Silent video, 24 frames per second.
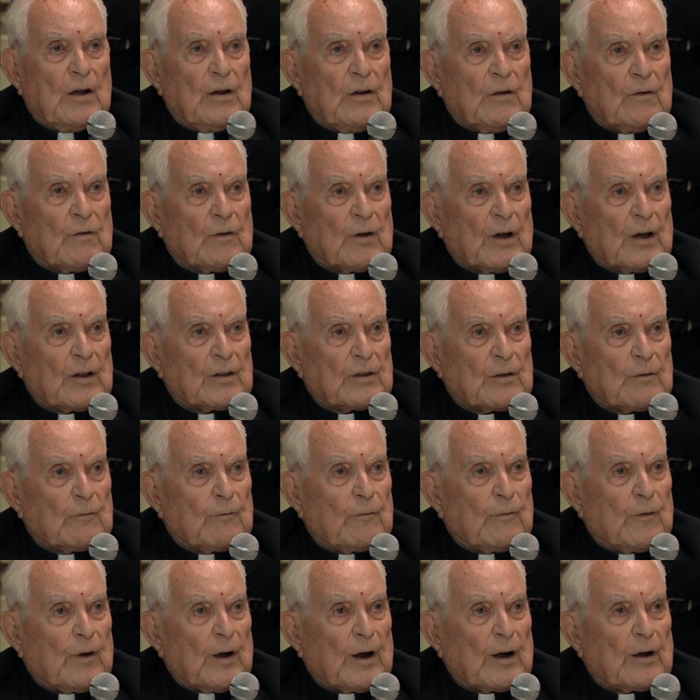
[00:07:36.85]
You've got the
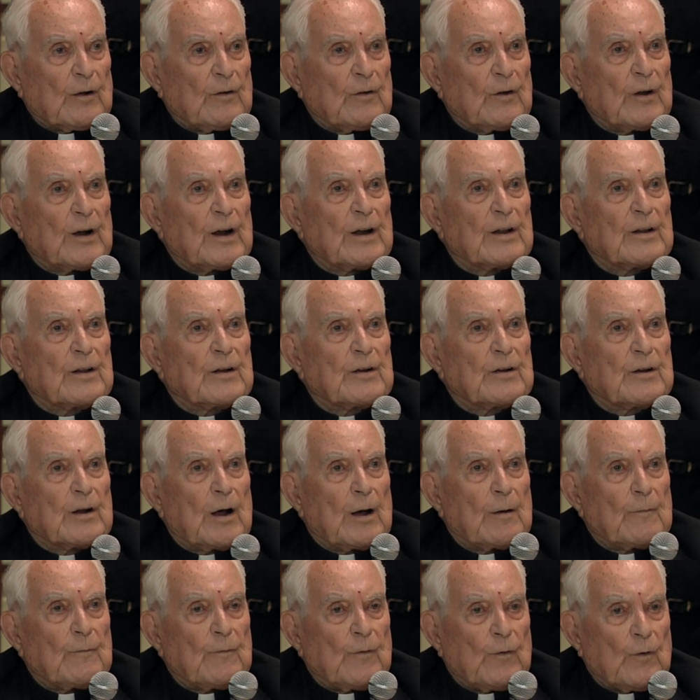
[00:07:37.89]
faculty on the
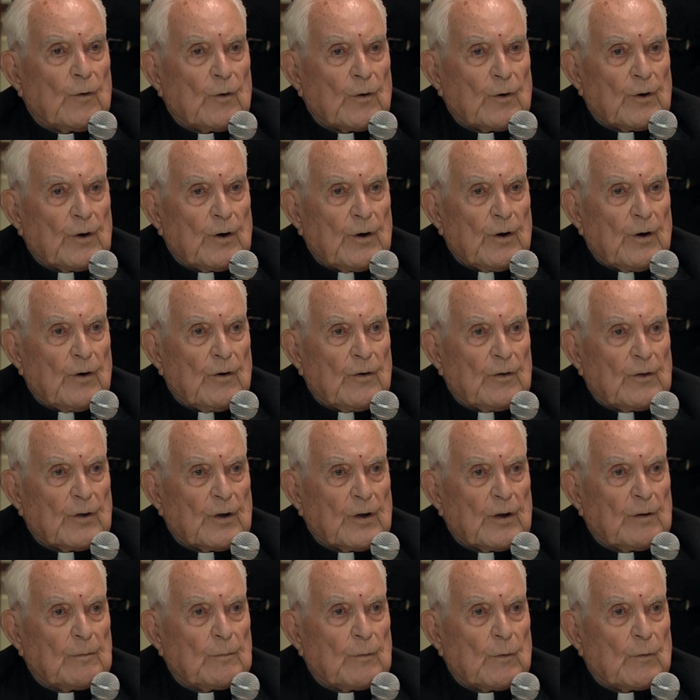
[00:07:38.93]
top floor here to
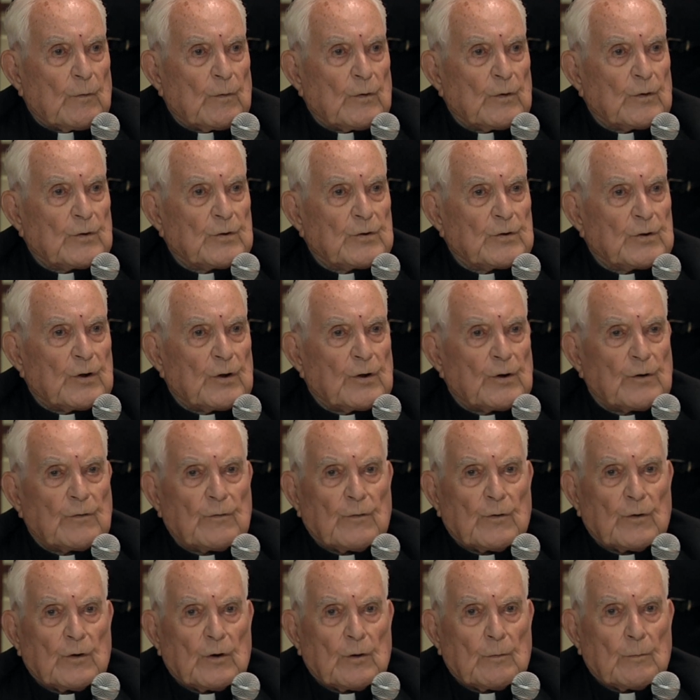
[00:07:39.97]
give them a real center
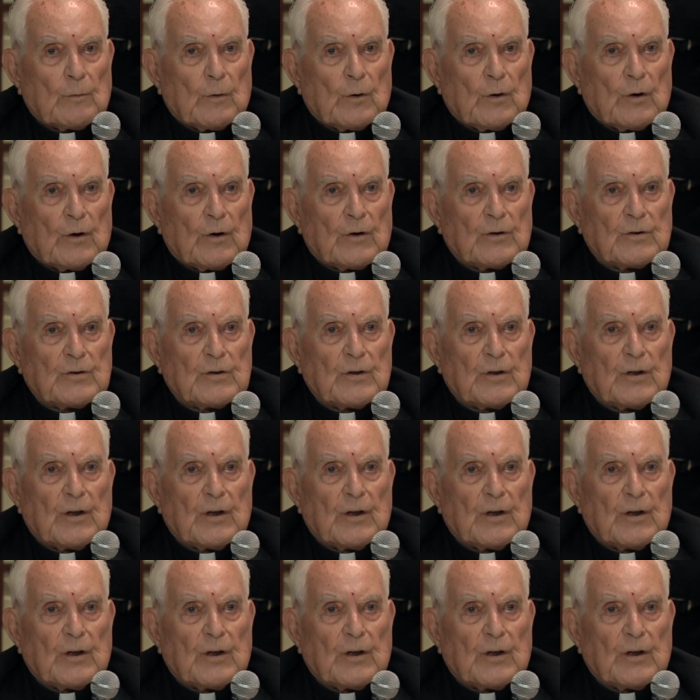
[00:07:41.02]
for liberal arts.